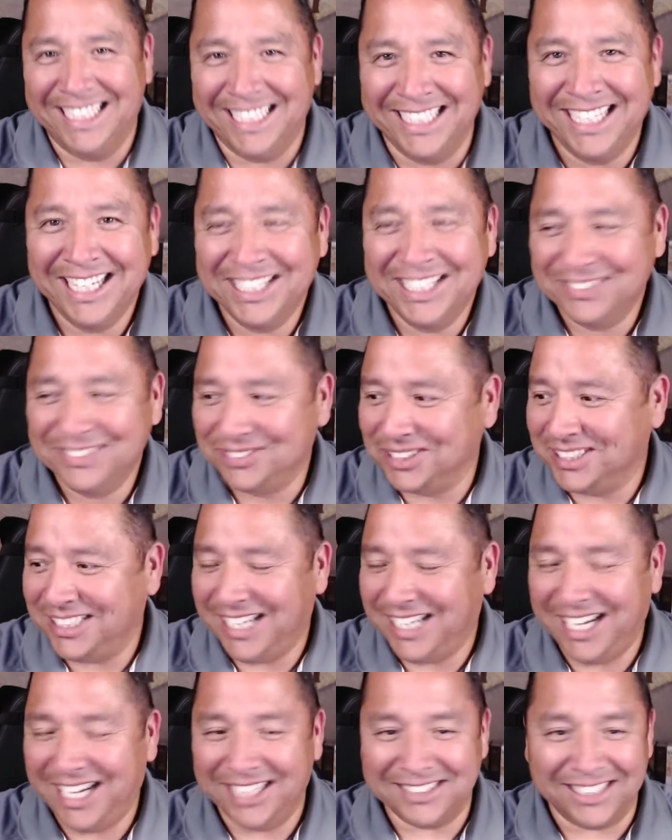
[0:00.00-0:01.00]
for
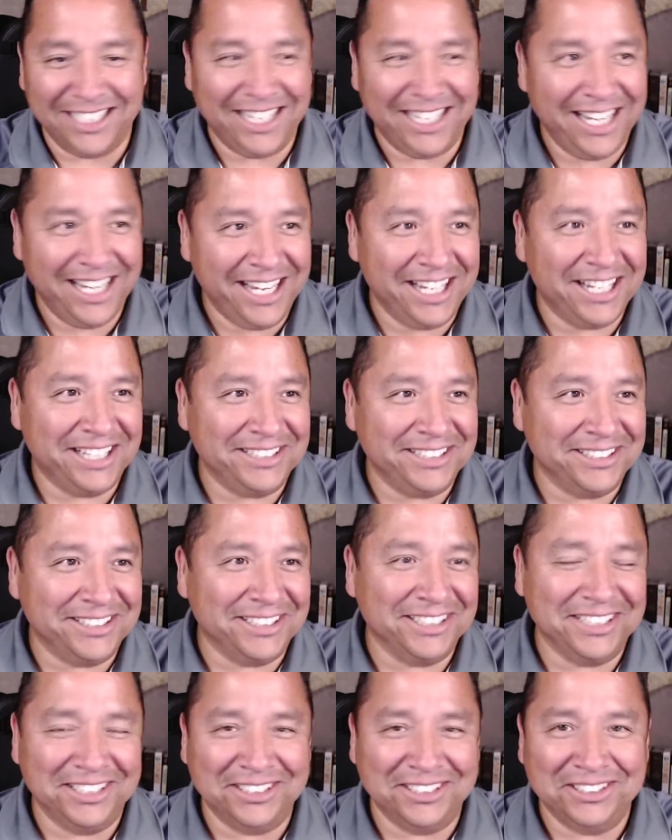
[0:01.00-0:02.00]
today. Is like, hey, I took
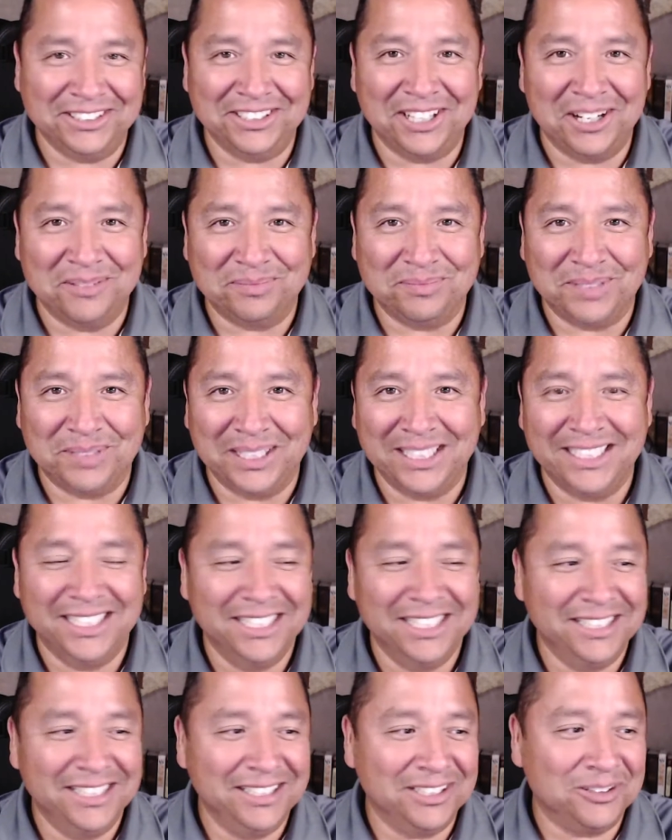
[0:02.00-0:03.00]
another jump. I
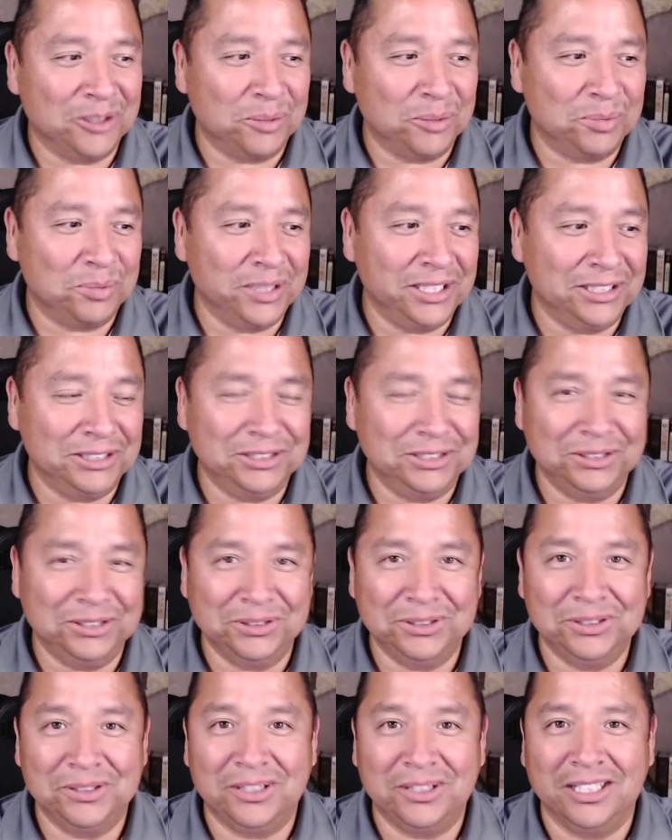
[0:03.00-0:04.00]
incorporated 2
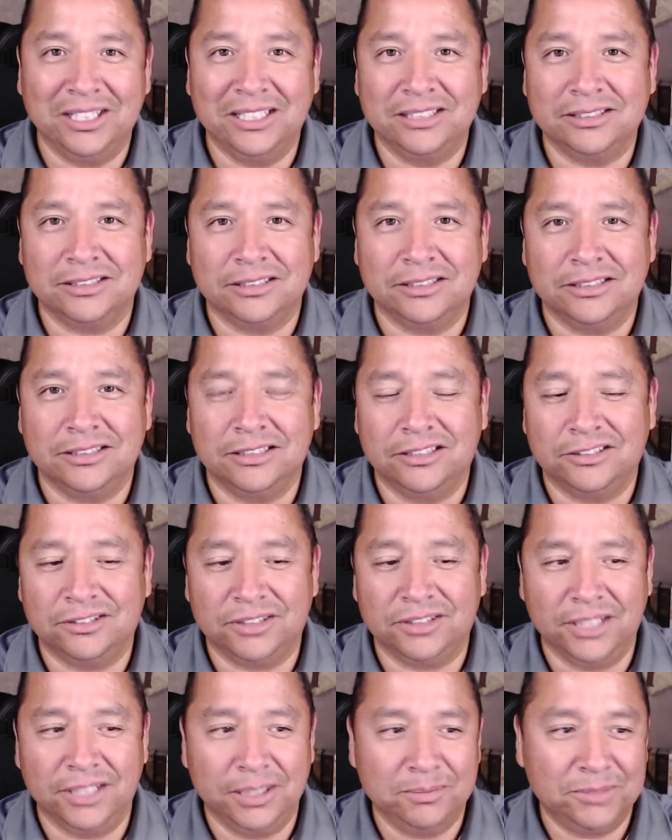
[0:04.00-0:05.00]
new things into the
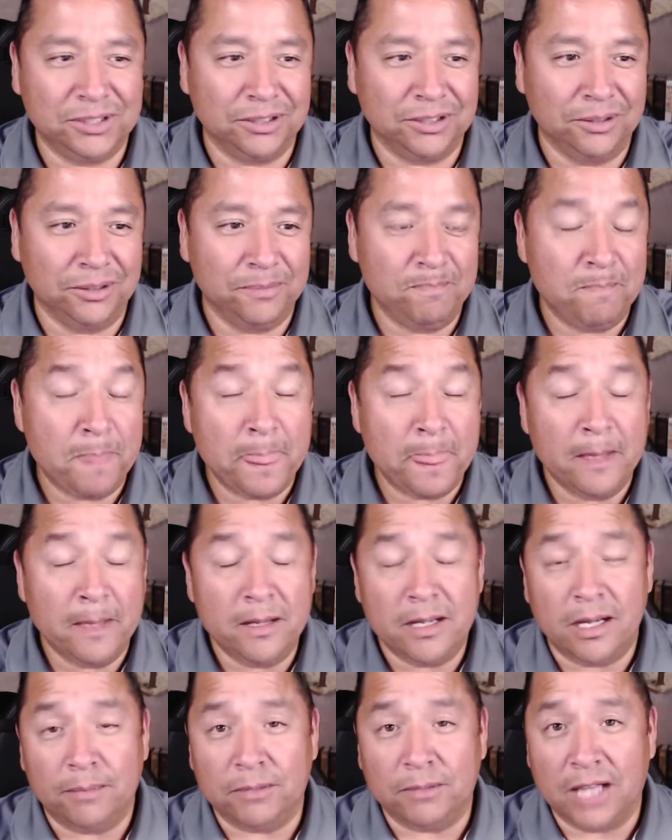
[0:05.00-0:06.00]
stream. So
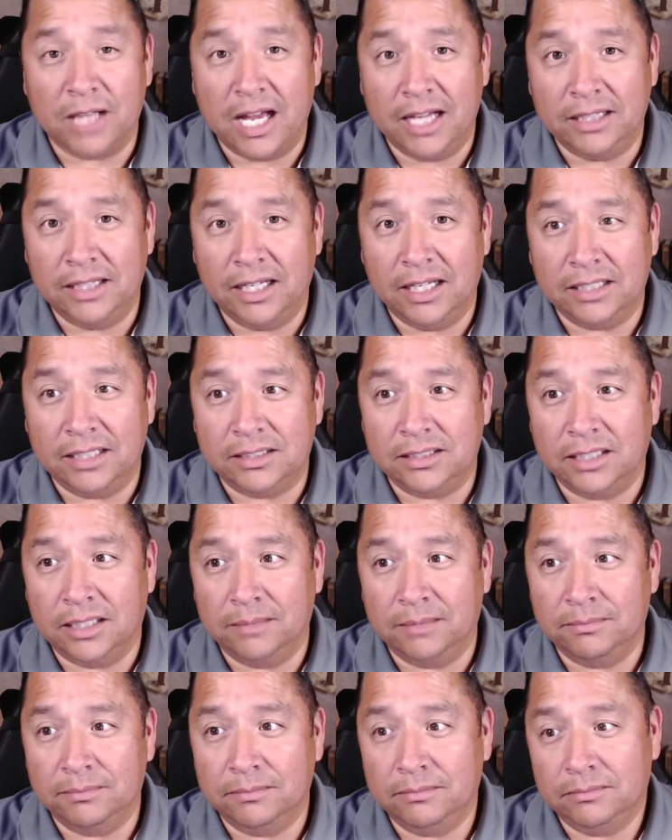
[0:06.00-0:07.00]
I'm glad that
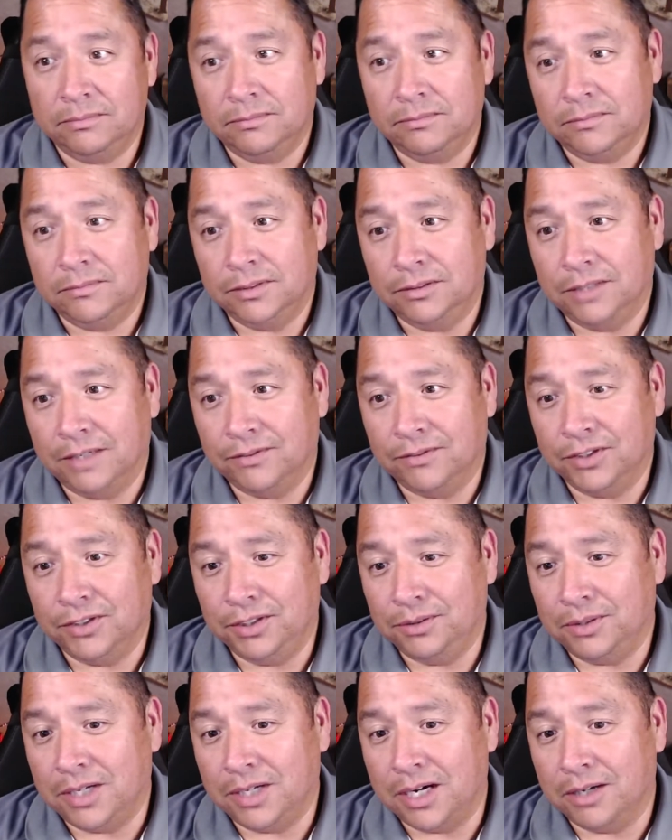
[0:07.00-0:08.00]
whoever
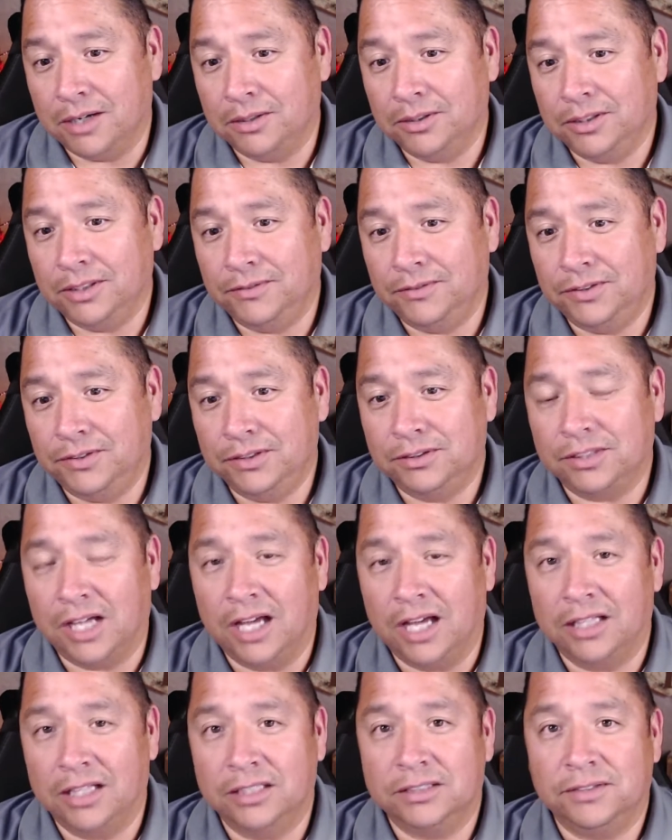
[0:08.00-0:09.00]
you are, if you
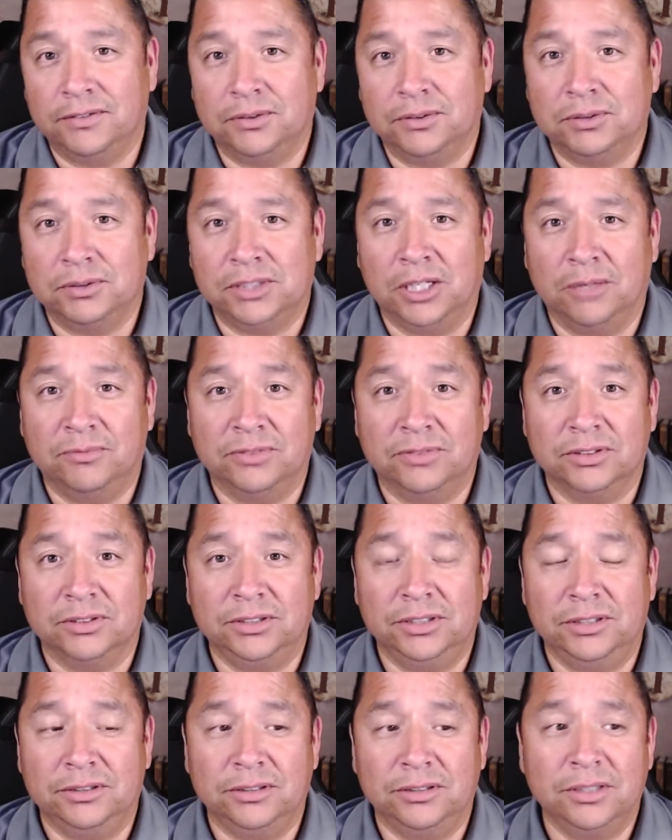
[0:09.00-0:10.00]
saw this, if it was helpful to
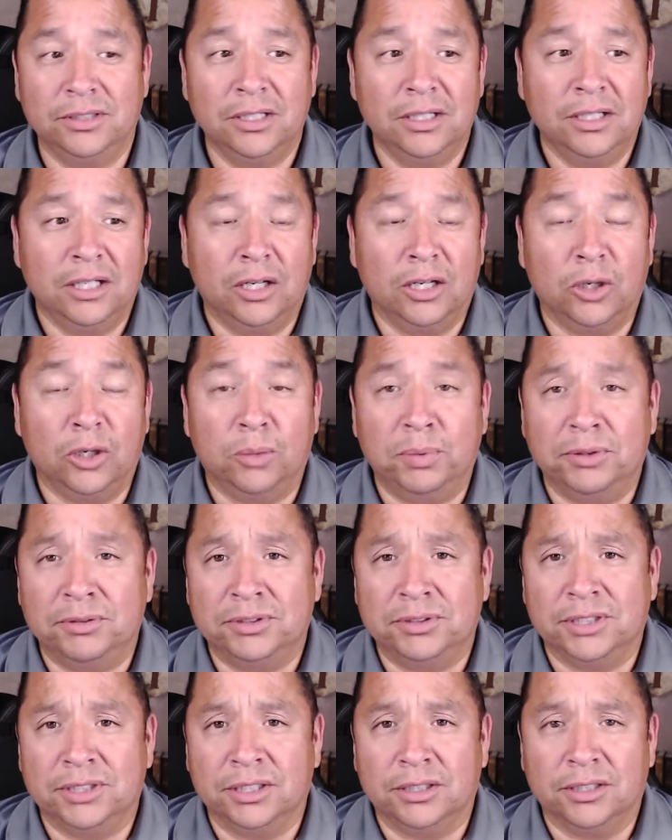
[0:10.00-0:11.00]
you, I hope it
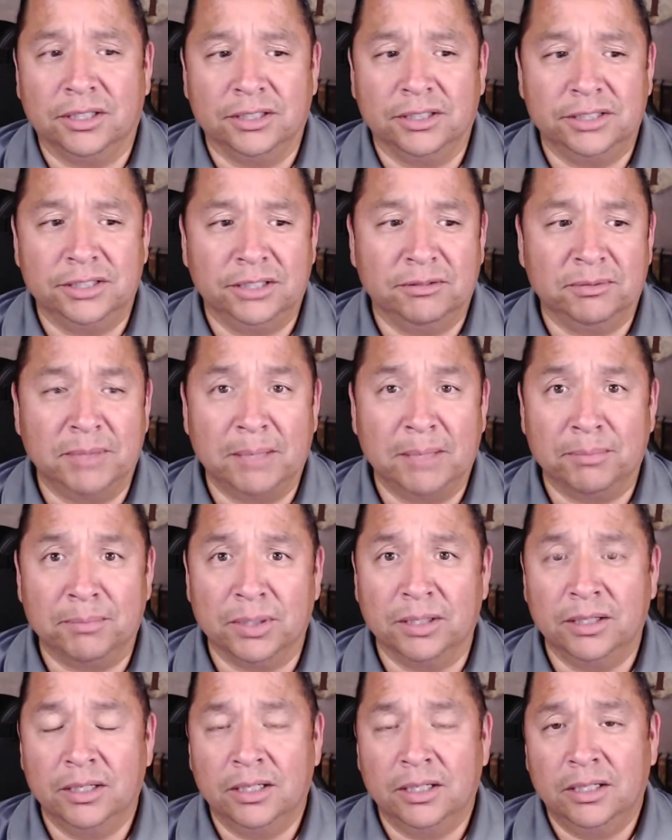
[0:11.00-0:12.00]
was encouraging. Remember,
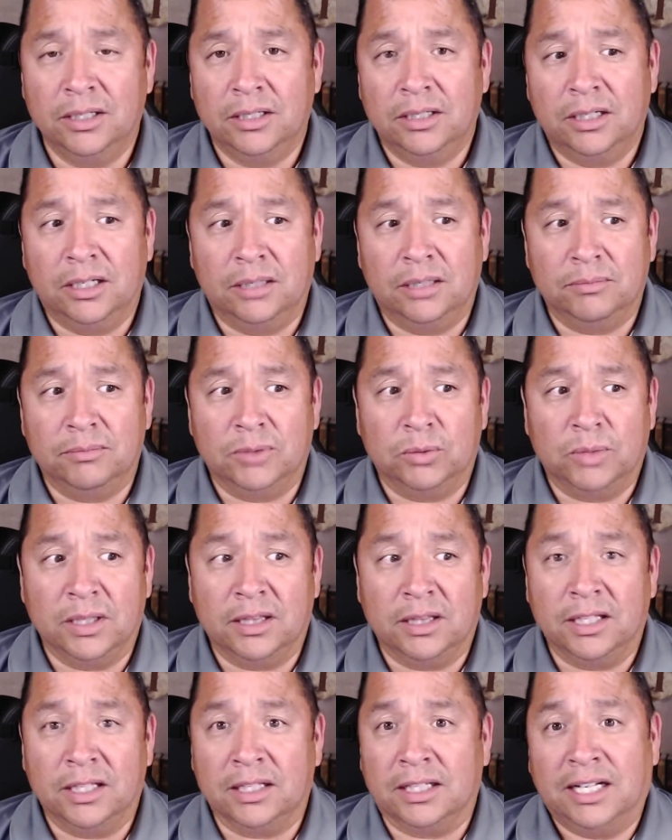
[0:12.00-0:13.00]
the one
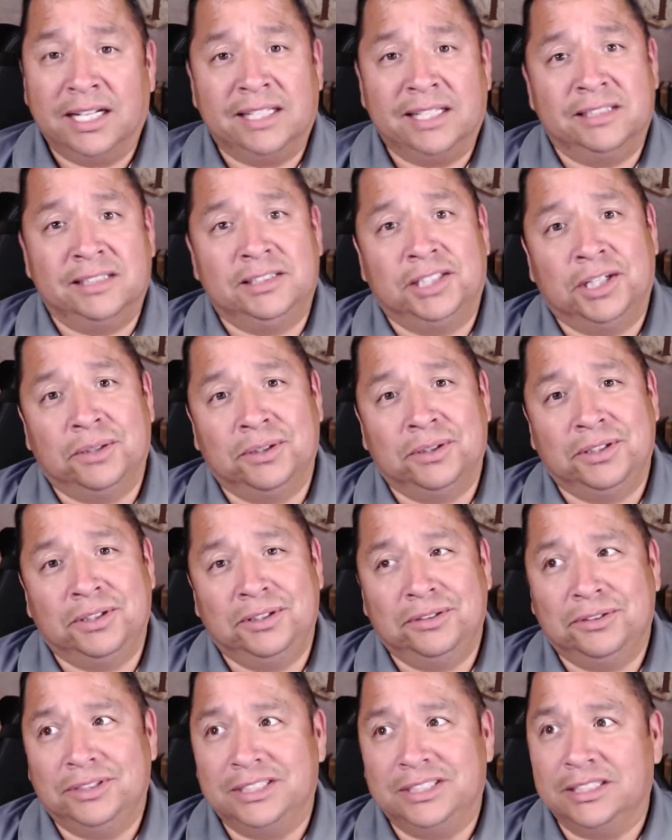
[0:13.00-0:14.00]
thing that I can share with
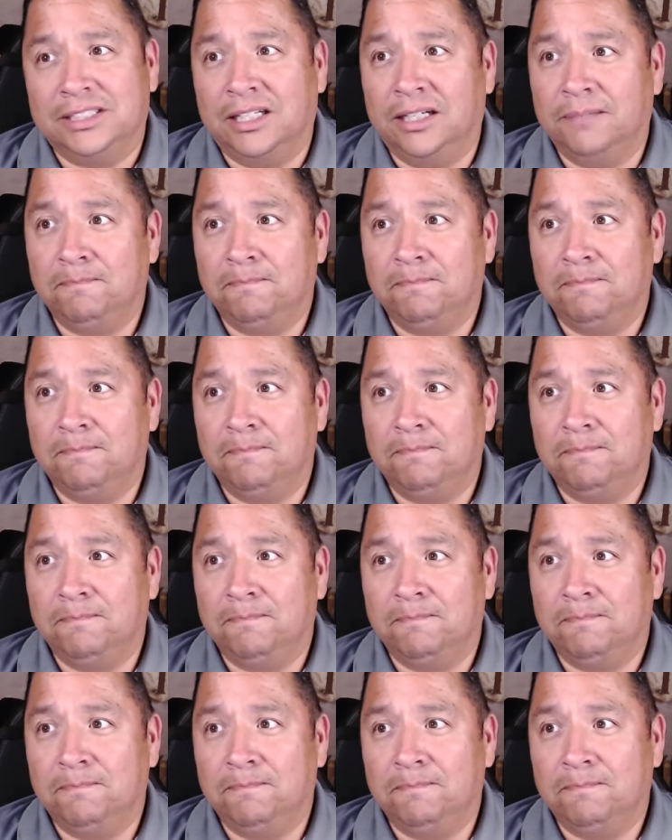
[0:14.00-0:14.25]
you is that